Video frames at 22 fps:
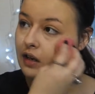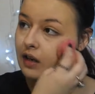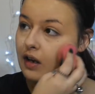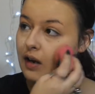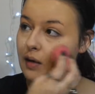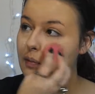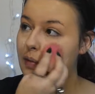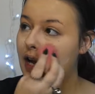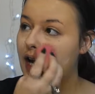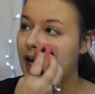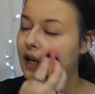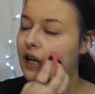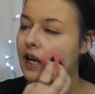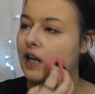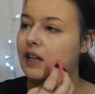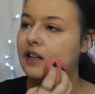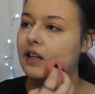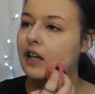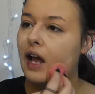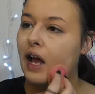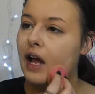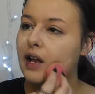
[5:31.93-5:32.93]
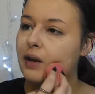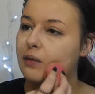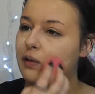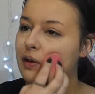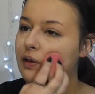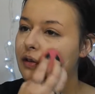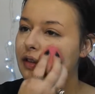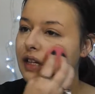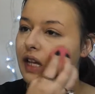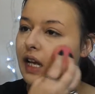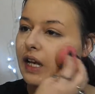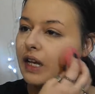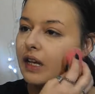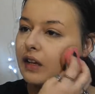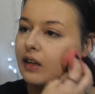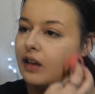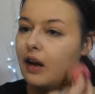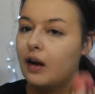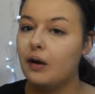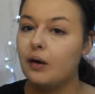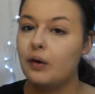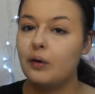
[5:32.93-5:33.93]
but in the end we were like,
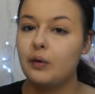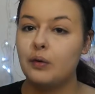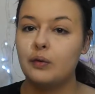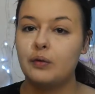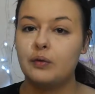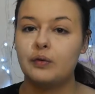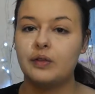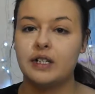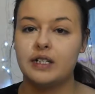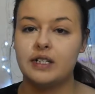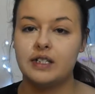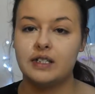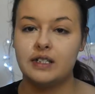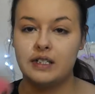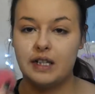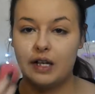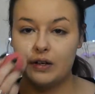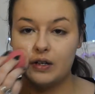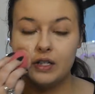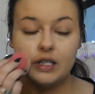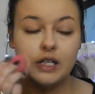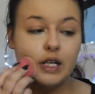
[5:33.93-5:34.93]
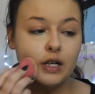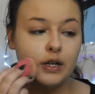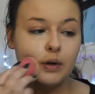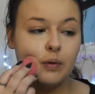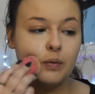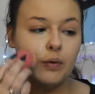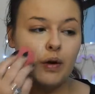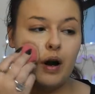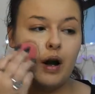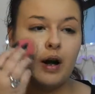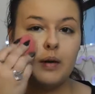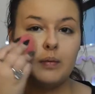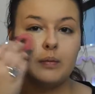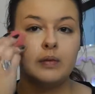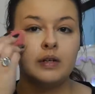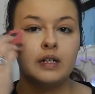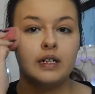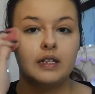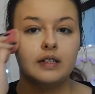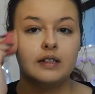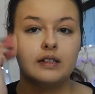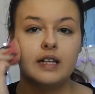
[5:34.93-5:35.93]
no, this is their senior prom,
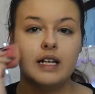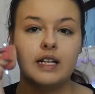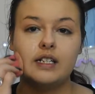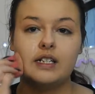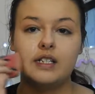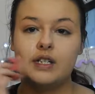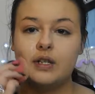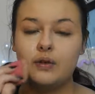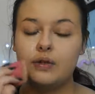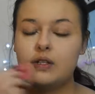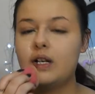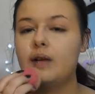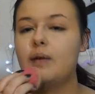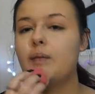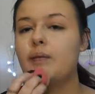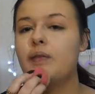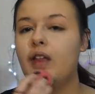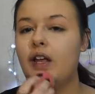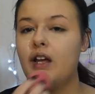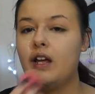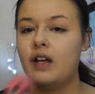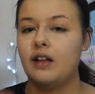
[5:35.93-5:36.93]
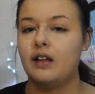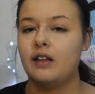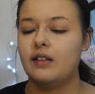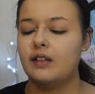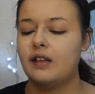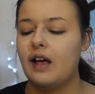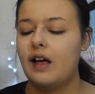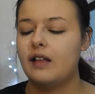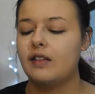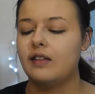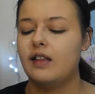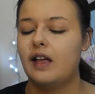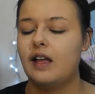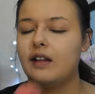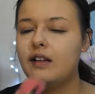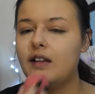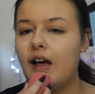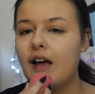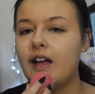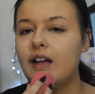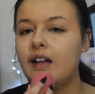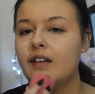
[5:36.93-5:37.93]
let's do something that they
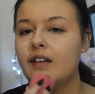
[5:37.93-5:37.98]
like.